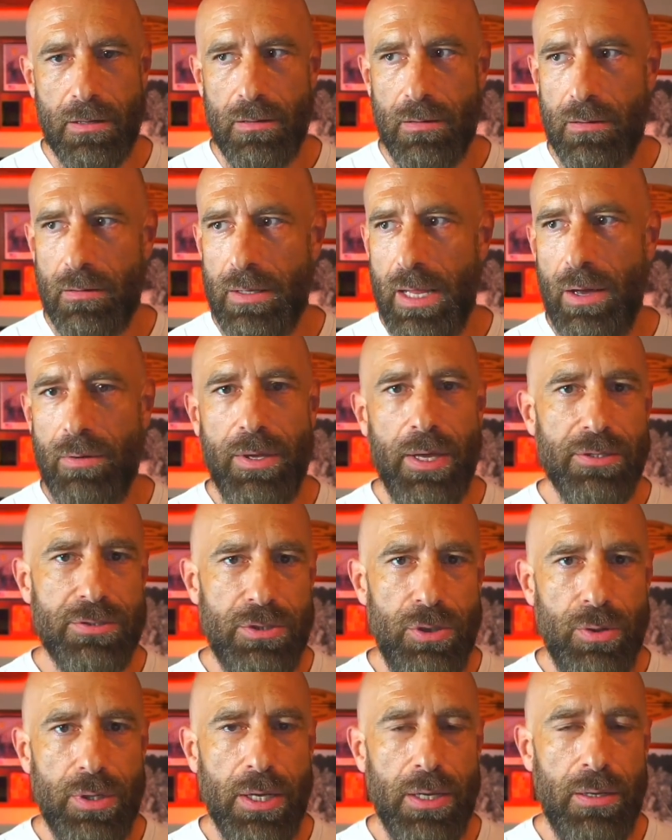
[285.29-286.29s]
Now, yes,
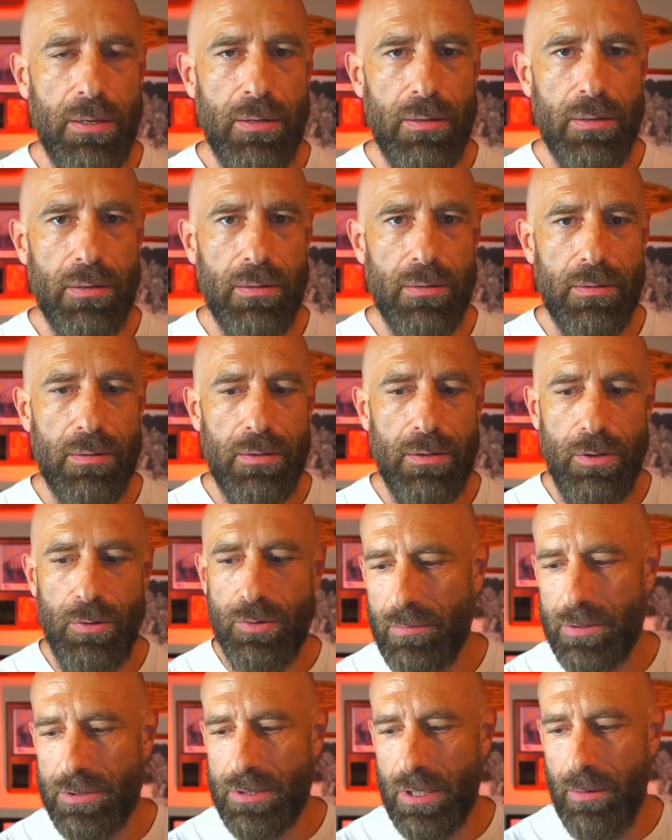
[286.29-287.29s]
you can
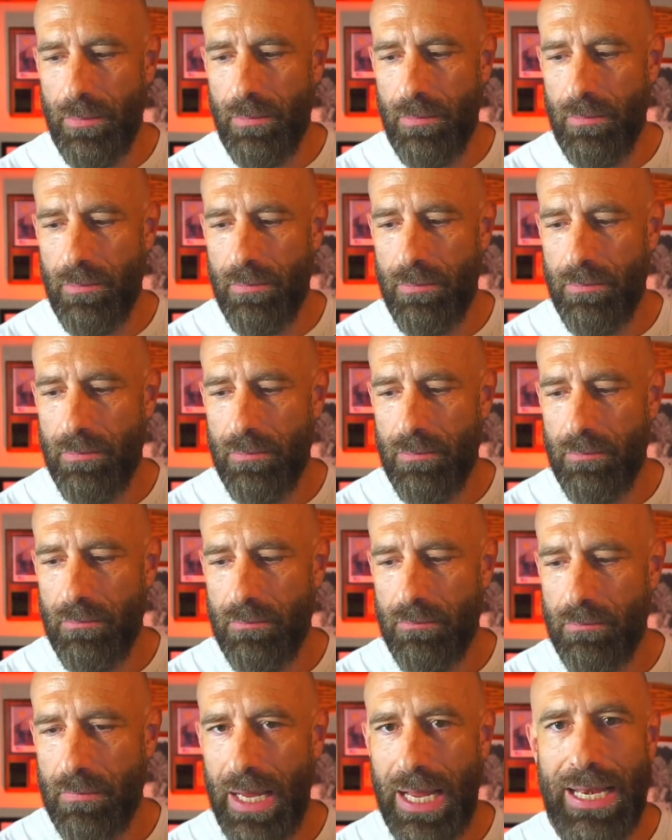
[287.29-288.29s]
use some
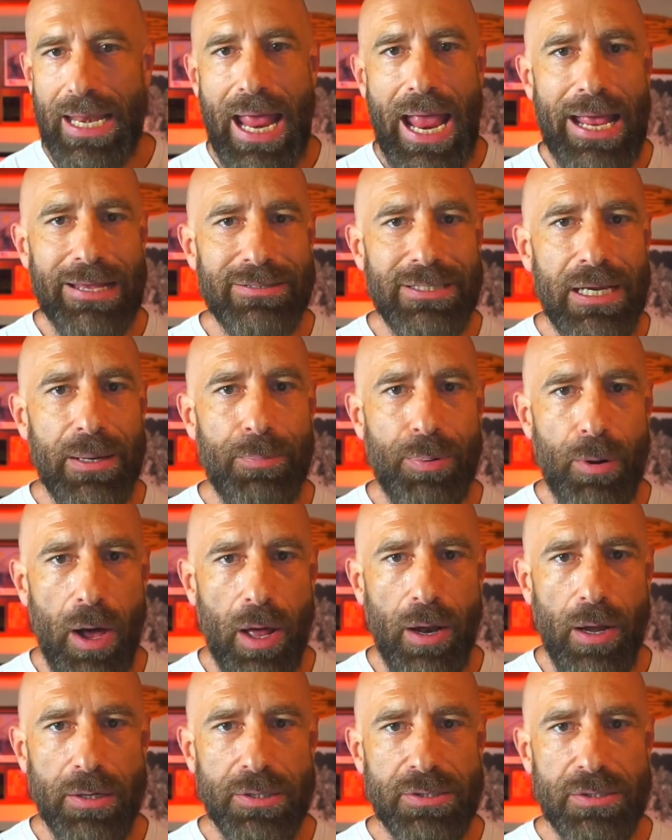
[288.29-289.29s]
enhancing
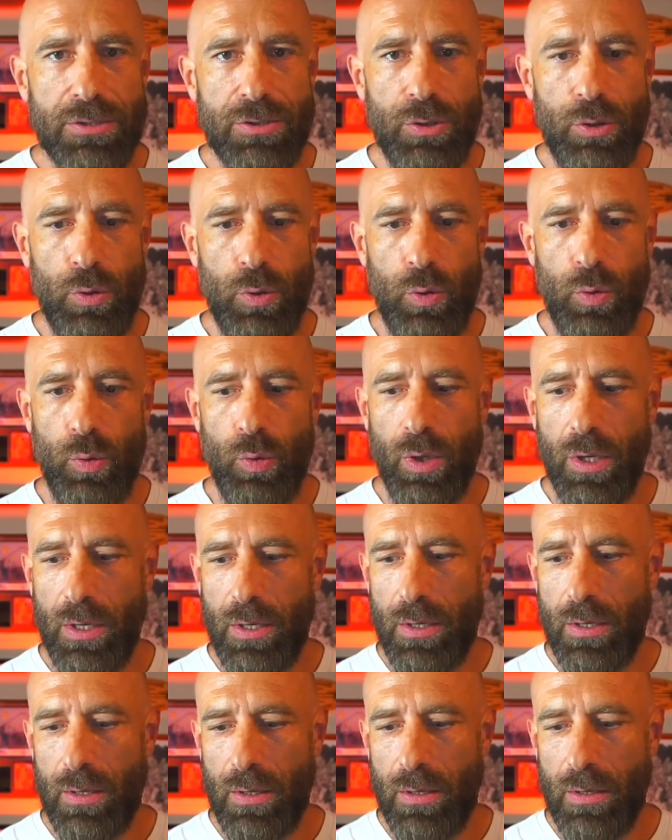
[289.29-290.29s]
products to
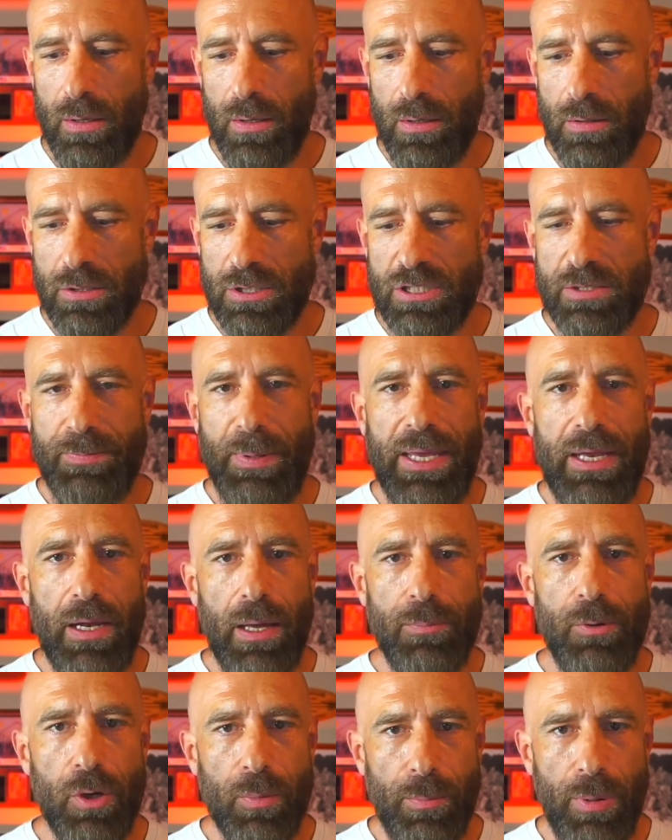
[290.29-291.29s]
speed
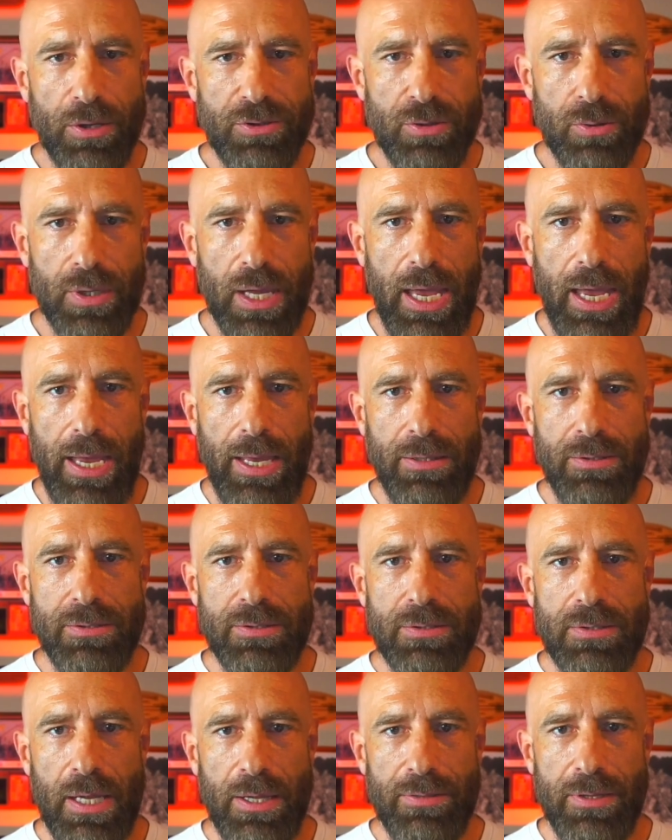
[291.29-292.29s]
up your muscle
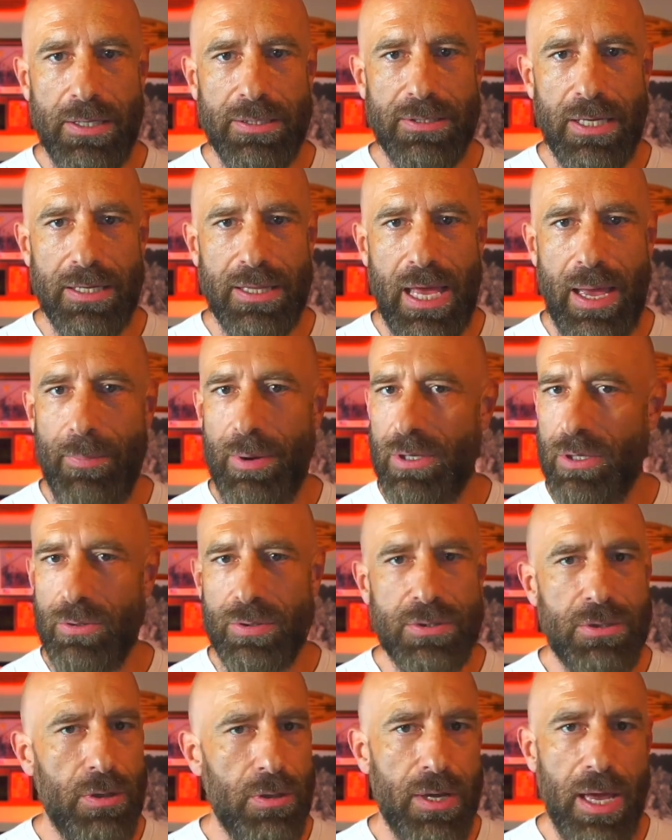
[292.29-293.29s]
gains and things like that, but you
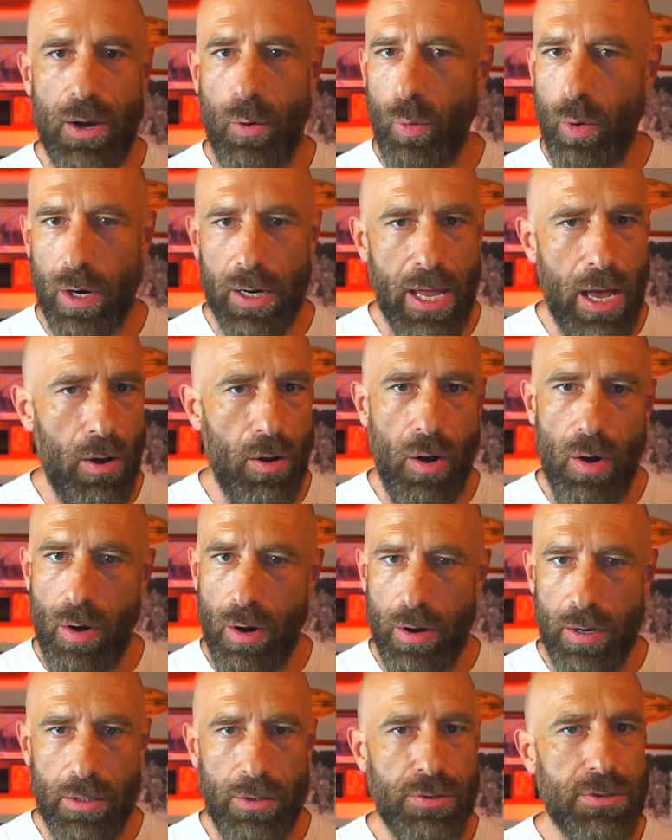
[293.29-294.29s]
still got to work out
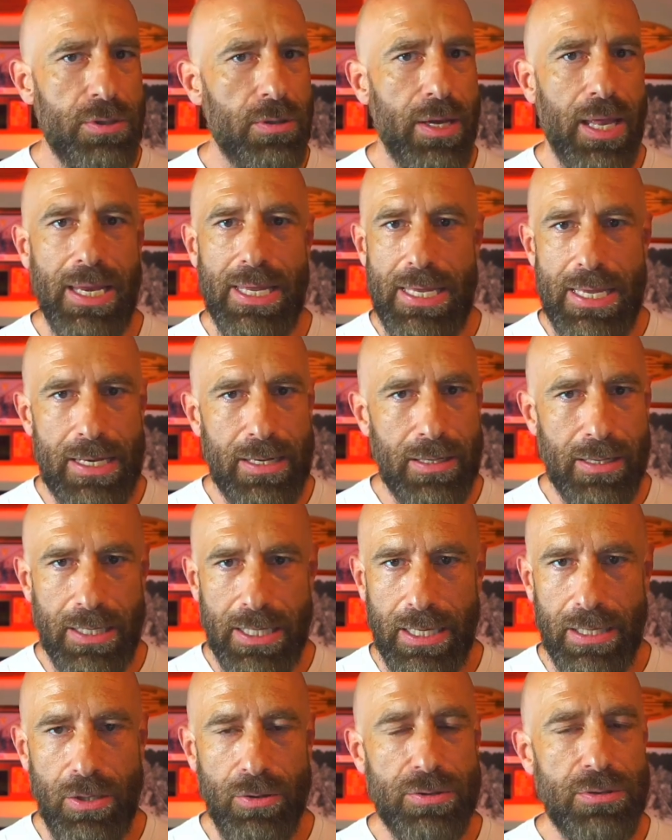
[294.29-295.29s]
hard. You still got to eat
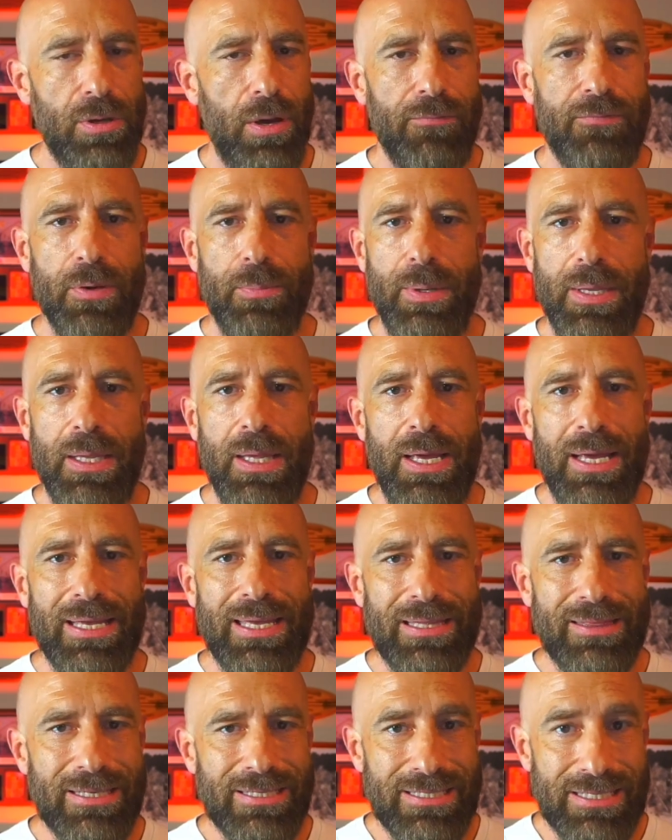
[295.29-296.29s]
clean. You still have to
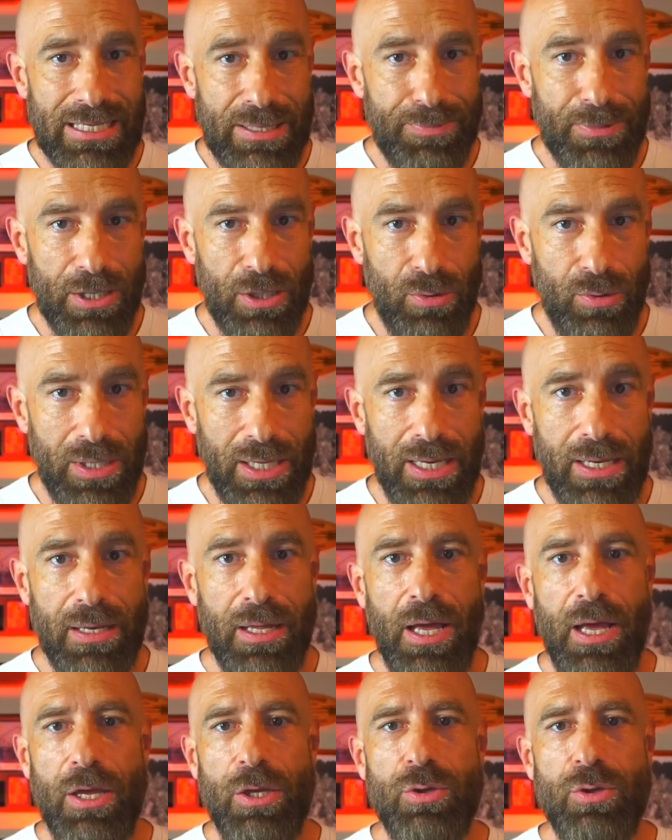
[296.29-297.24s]
get the sleep that you need.